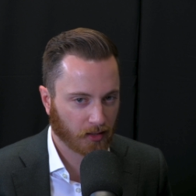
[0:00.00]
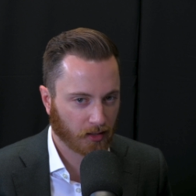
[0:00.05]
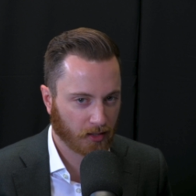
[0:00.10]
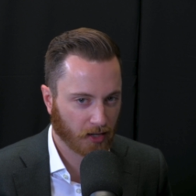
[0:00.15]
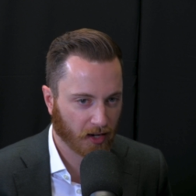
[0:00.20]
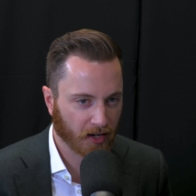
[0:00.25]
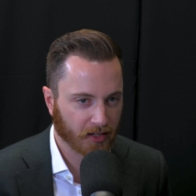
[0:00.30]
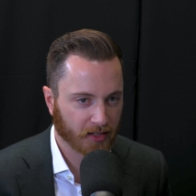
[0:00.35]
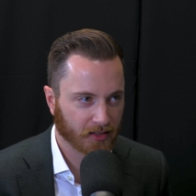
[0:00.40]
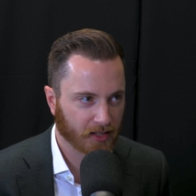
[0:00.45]

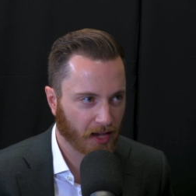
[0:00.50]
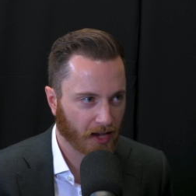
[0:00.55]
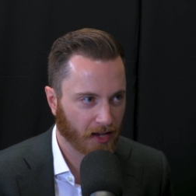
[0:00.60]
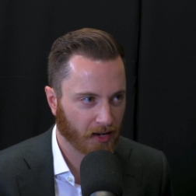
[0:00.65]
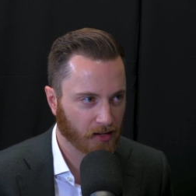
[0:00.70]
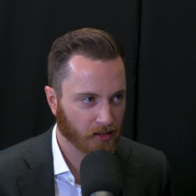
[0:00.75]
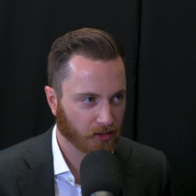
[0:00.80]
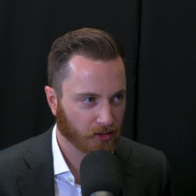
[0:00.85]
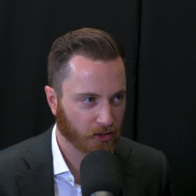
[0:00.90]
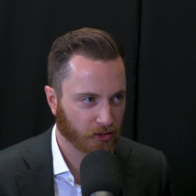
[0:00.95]
cutting
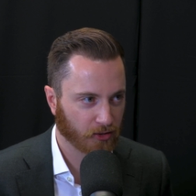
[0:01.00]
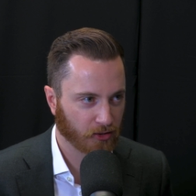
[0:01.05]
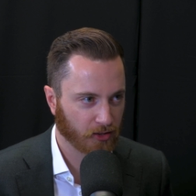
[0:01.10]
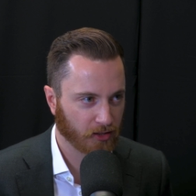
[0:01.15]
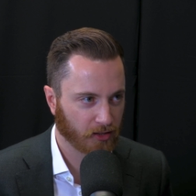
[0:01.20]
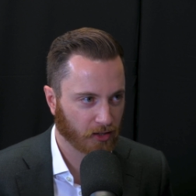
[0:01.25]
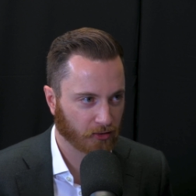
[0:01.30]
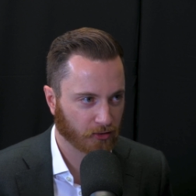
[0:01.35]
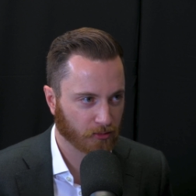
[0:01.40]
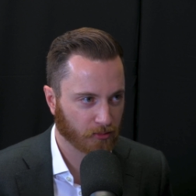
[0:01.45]
that
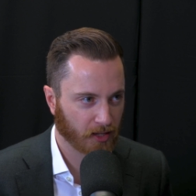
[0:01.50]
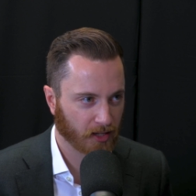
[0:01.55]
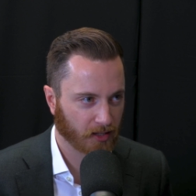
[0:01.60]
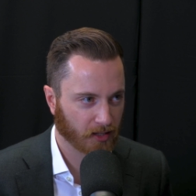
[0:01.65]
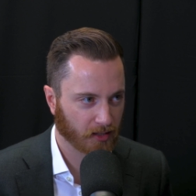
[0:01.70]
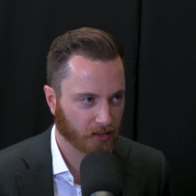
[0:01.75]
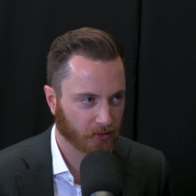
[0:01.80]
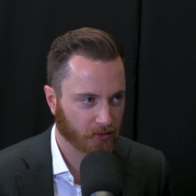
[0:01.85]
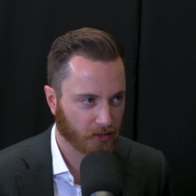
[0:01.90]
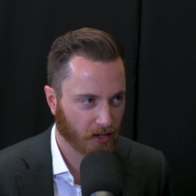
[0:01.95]
literally doesn't make
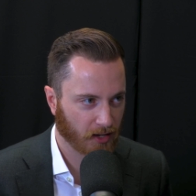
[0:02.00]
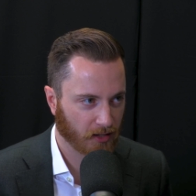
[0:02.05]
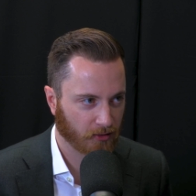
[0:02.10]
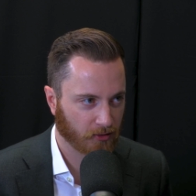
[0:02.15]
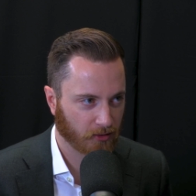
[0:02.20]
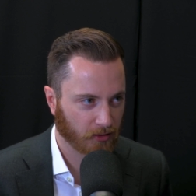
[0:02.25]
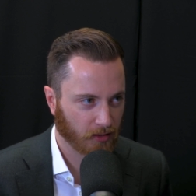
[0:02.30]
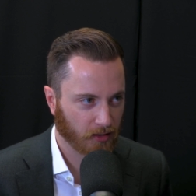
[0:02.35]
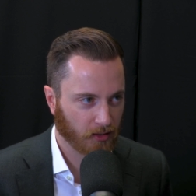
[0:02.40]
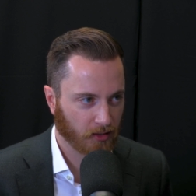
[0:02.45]
any
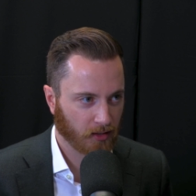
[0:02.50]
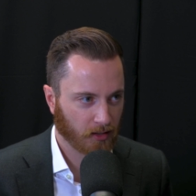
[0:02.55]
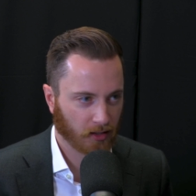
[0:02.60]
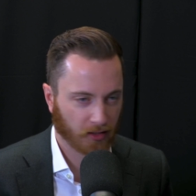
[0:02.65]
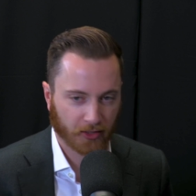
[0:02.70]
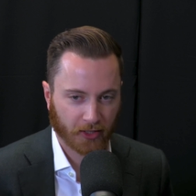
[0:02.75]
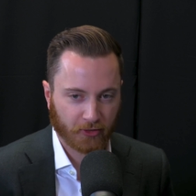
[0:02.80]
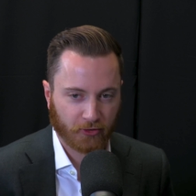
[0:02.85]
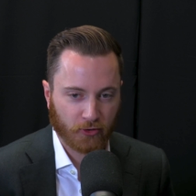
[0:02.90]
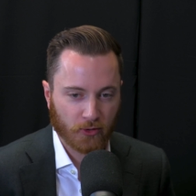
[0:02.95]
sense
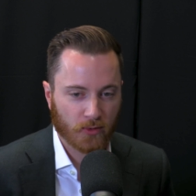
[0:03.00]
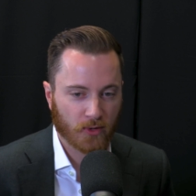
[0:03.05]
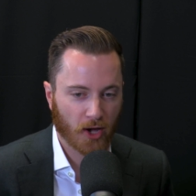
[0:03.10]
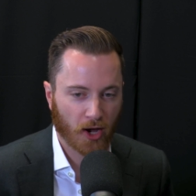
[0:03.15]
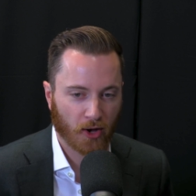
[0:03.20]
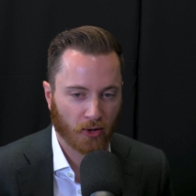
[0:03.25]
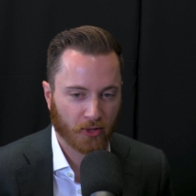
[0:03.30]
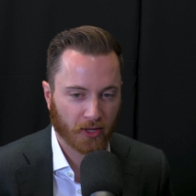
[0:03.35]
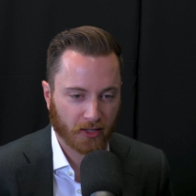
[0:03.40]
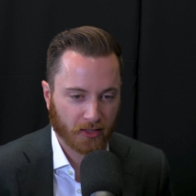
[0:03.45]
unless you
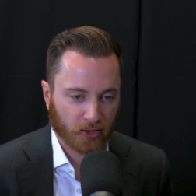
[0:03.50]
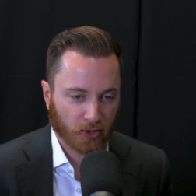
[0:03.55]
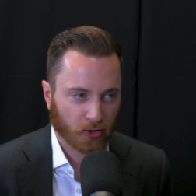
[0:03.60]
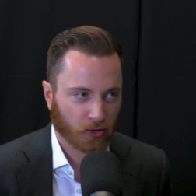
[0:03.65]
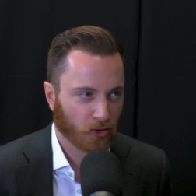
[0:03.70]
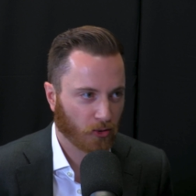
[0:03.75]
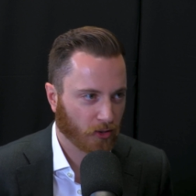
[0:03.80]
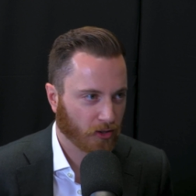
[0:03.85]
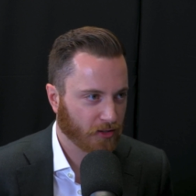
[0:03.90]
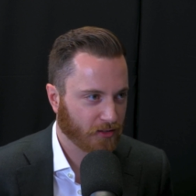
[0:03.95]
know that you're
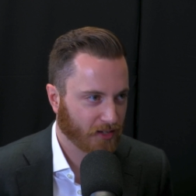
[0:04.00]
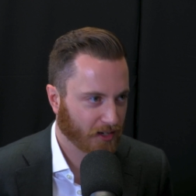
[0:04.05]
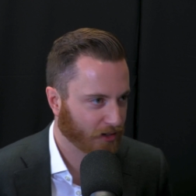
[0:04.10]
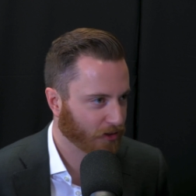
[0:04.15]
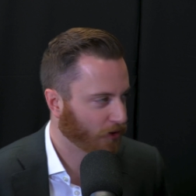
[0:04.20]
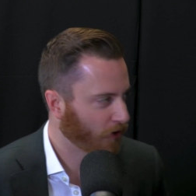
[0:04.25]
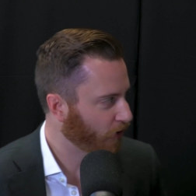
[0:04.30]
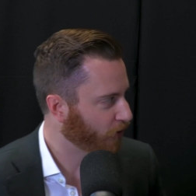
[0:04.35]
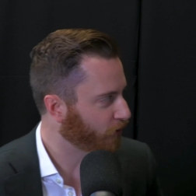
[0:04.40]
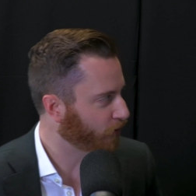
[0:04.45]
going to take
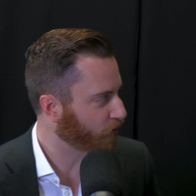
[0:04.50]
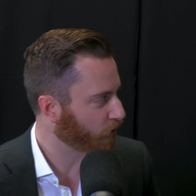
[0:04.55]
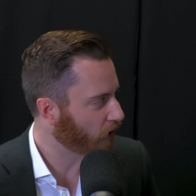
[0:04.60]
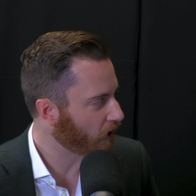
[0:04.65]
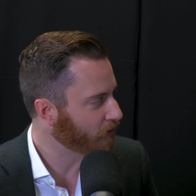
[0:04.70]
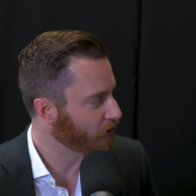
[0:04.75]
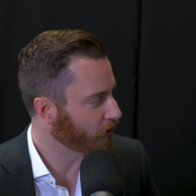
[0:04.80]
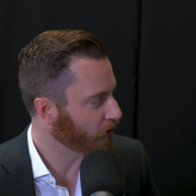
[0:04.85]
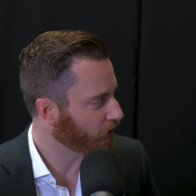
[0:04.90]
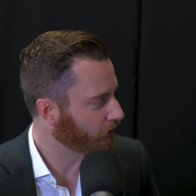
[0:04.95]
a loss of
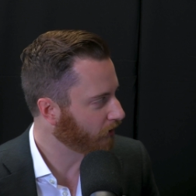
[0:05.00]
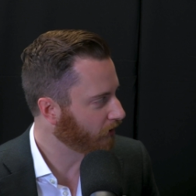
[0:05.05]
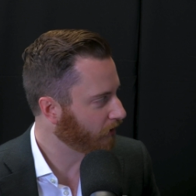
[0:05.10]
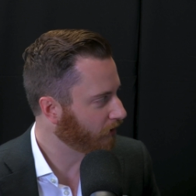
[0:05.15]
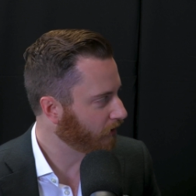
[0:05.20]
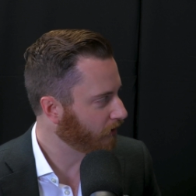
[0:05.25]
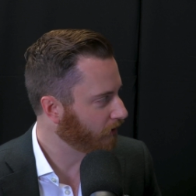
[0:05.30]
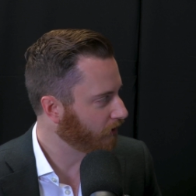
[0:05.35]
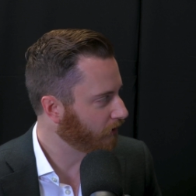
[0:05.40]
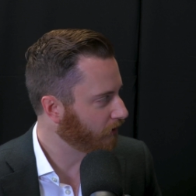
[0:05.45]
revenue.
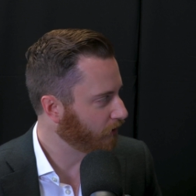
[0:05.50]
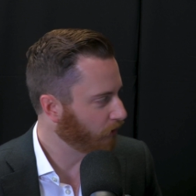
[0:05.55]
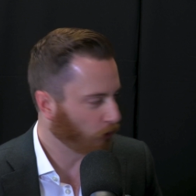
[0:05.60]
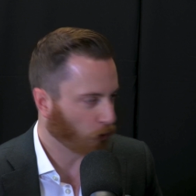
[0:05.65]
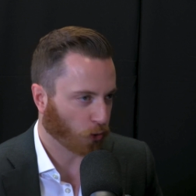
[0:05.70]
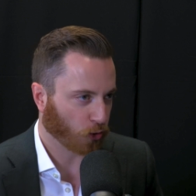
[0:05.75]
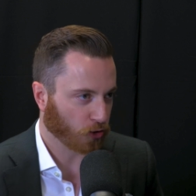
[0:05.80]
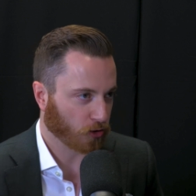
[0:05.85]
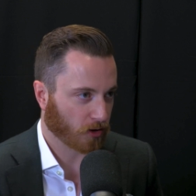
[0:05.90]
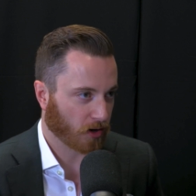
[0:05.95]
Yeah.
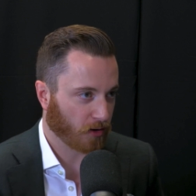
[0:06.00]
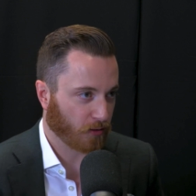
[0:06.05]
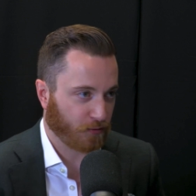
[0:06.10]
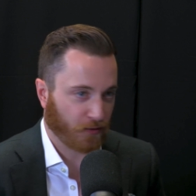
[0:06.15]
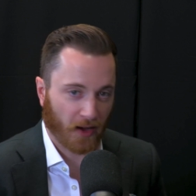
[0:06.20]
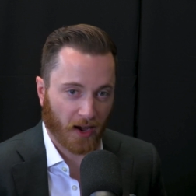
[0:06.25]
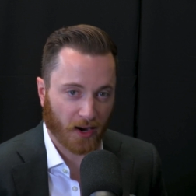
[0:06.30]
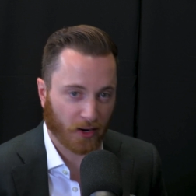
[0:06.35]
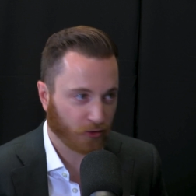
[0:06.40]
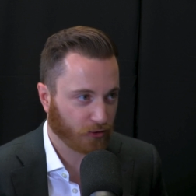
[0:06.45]
Or you're going to
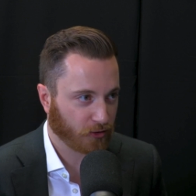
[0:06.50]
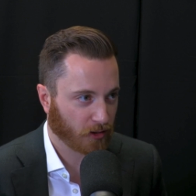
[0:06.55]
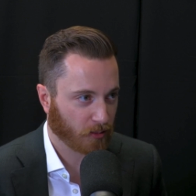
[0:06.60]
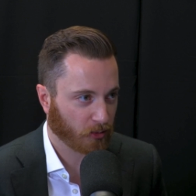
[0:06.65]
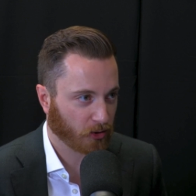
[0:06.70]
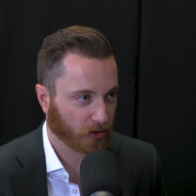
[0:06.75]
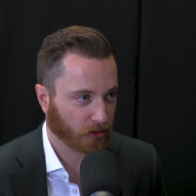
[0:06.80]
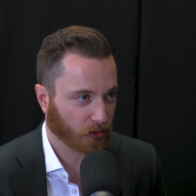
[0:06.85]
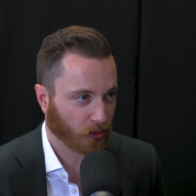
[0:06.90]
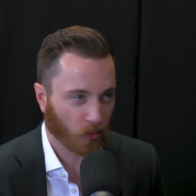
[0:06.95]
fire
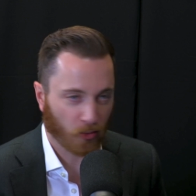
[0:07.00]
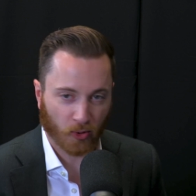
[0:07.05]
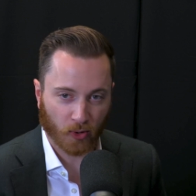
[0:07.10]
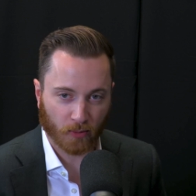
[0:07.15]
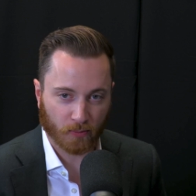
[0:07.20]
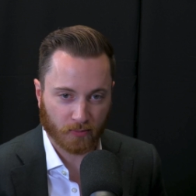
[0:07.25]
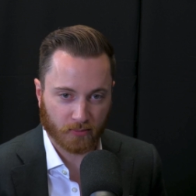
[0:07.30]
someone or